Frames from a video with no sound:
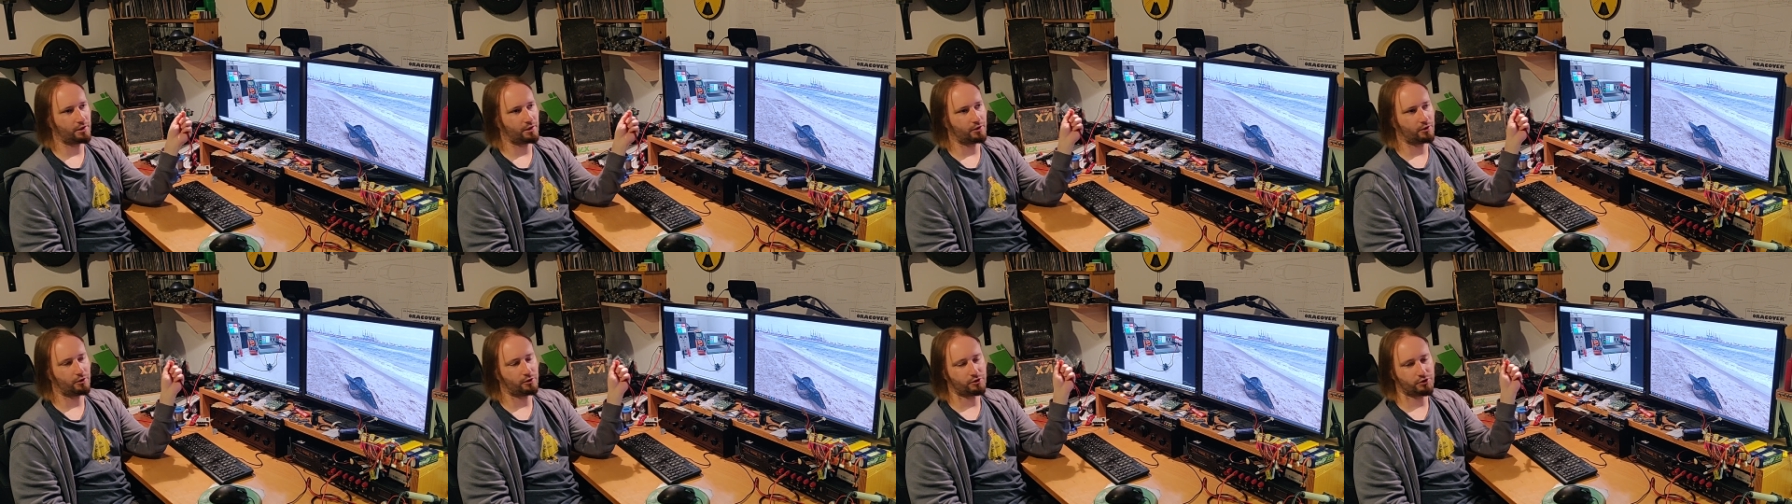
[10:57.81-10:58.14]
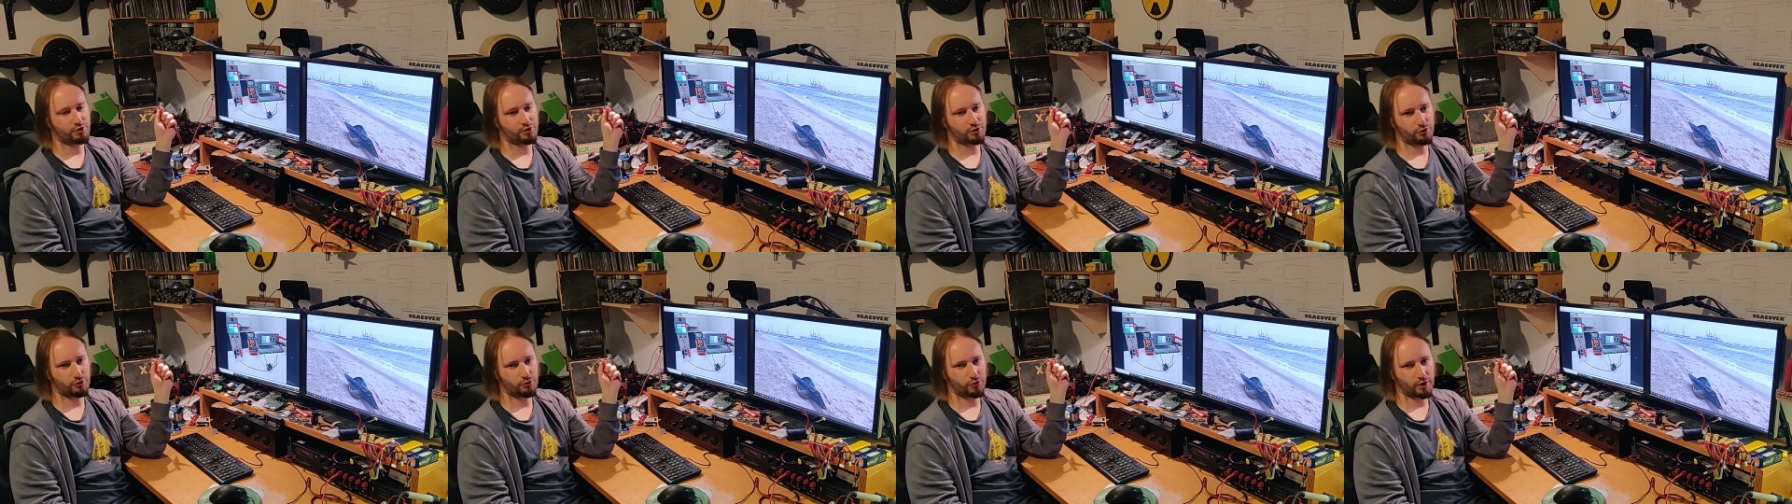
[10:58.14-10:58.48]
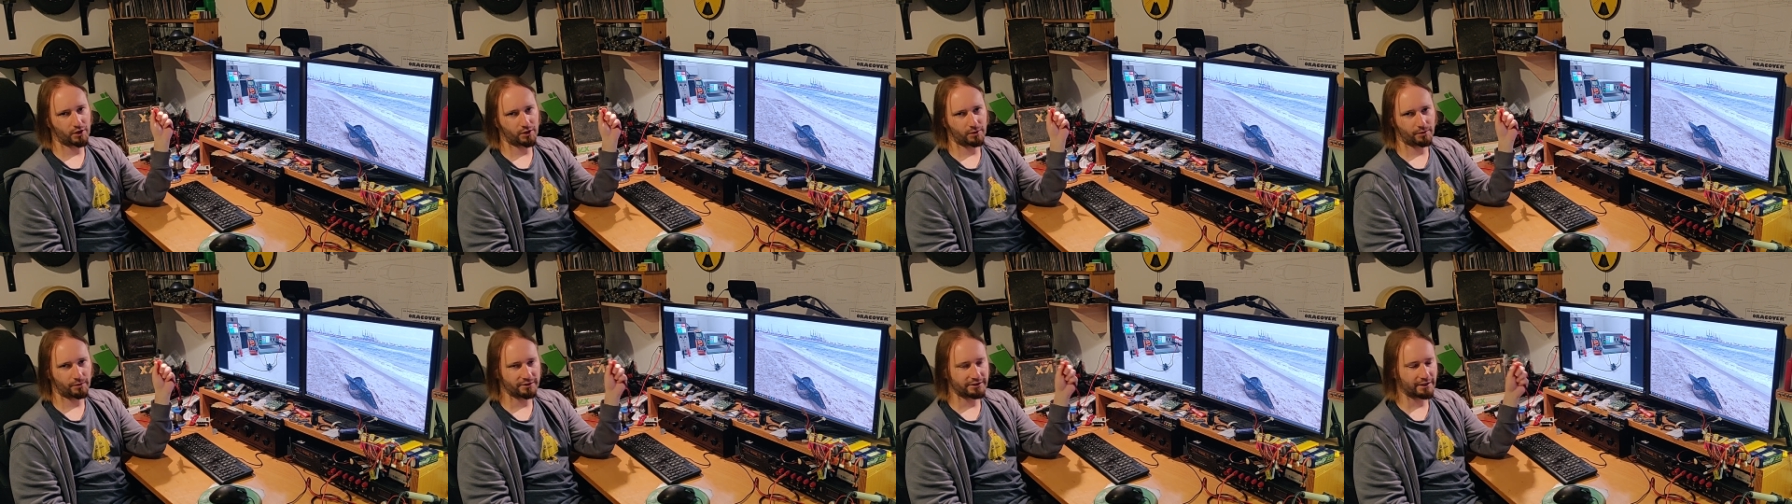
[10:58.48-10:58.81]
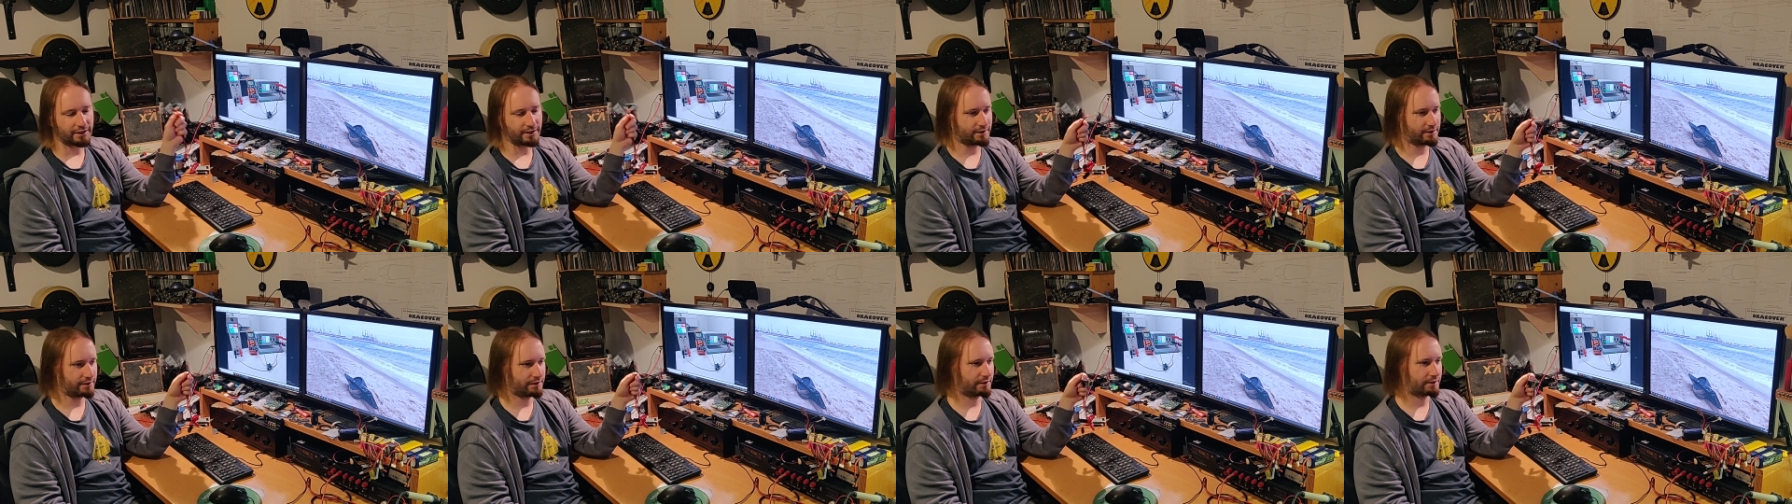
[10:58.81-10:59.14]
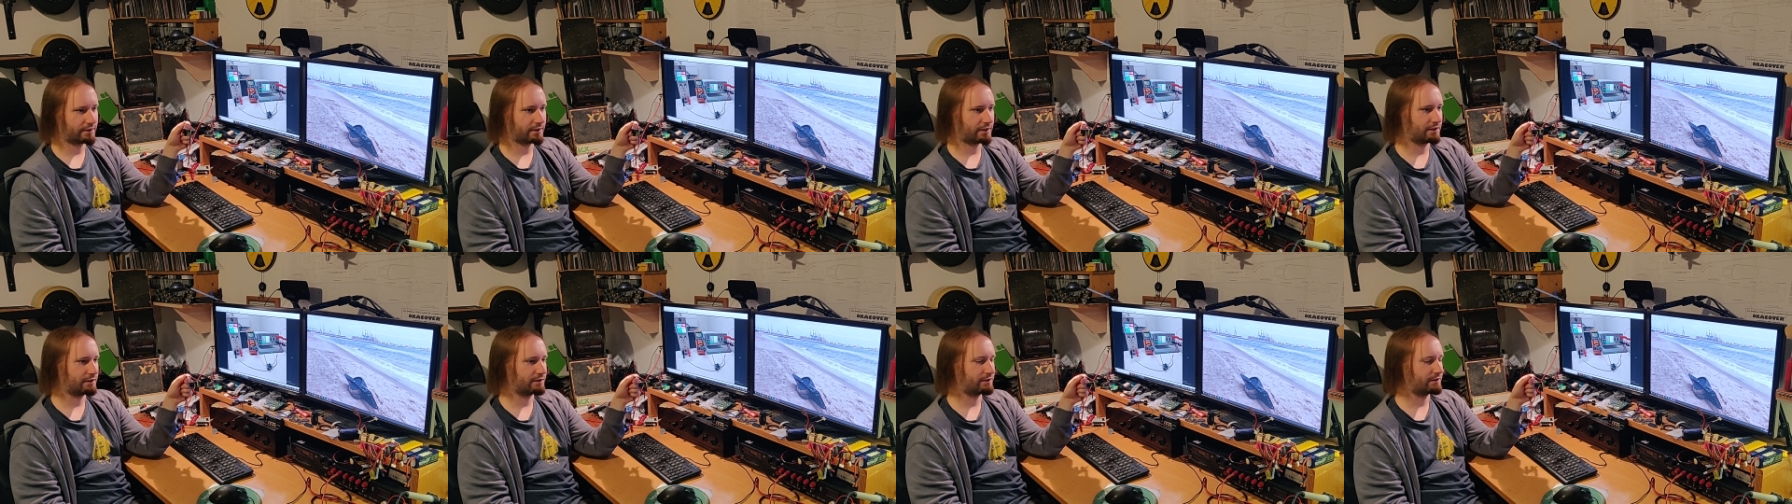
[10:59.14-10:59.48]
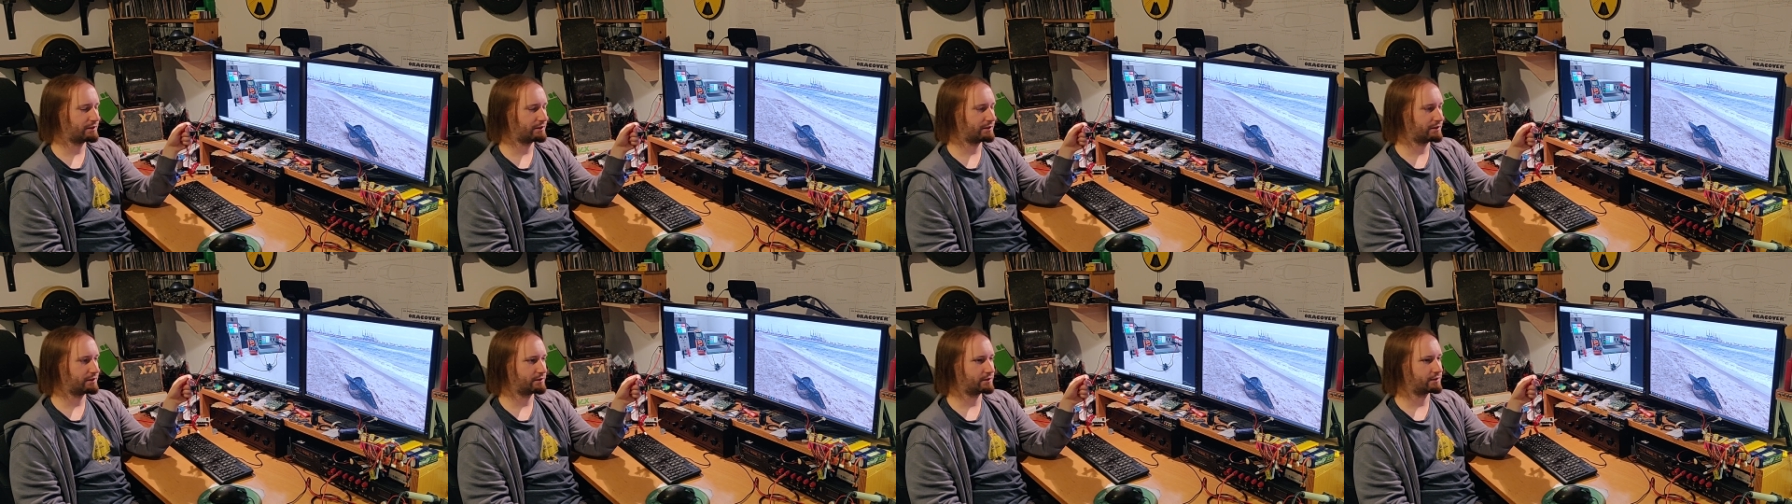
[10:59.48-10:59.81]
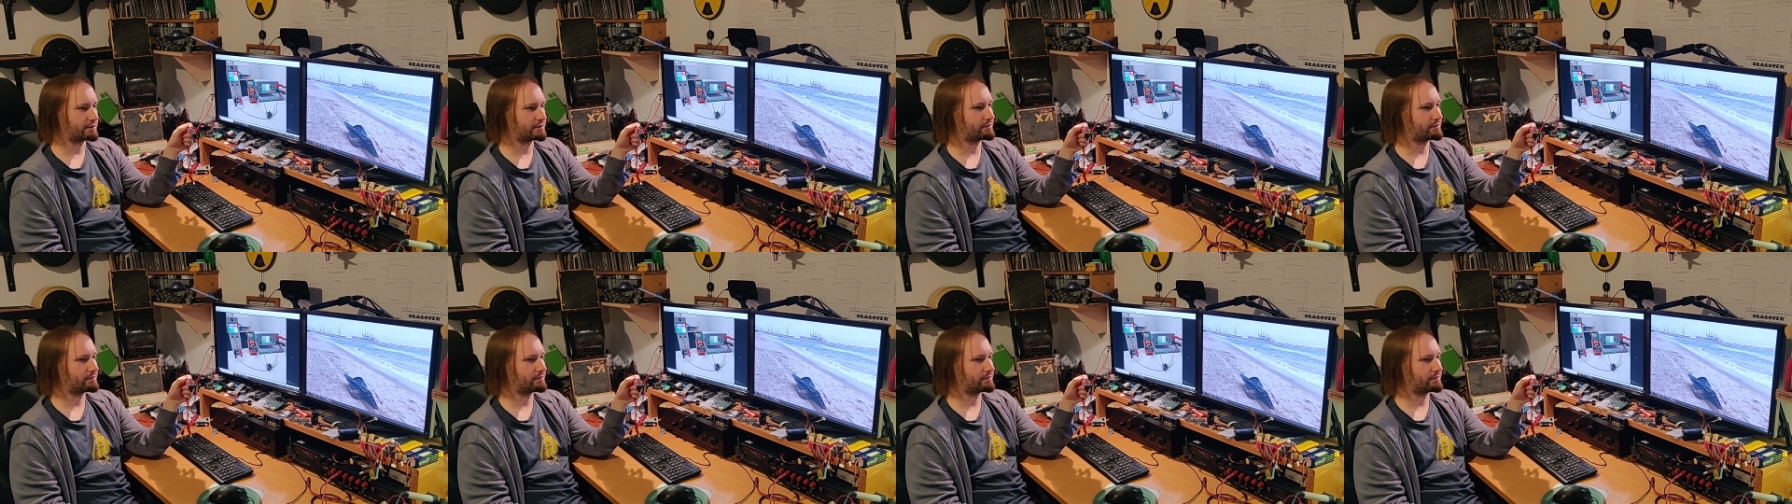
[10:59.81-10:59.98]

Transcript: also while braking I think the